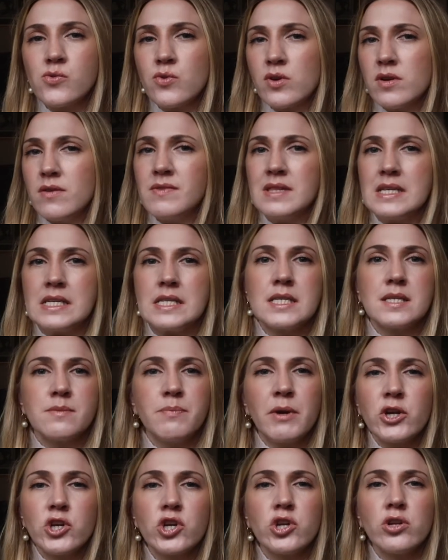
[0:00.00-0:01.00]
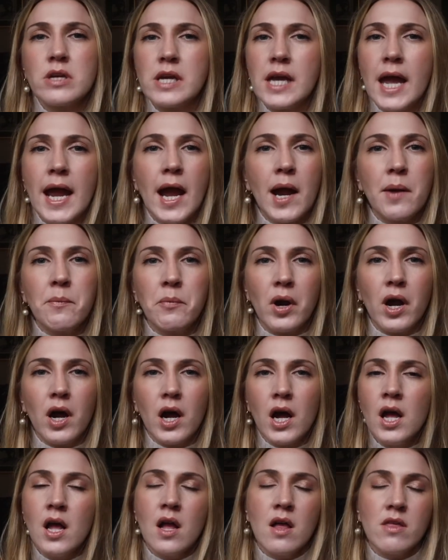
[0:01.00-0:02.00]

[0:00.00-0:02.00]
sort of this special camera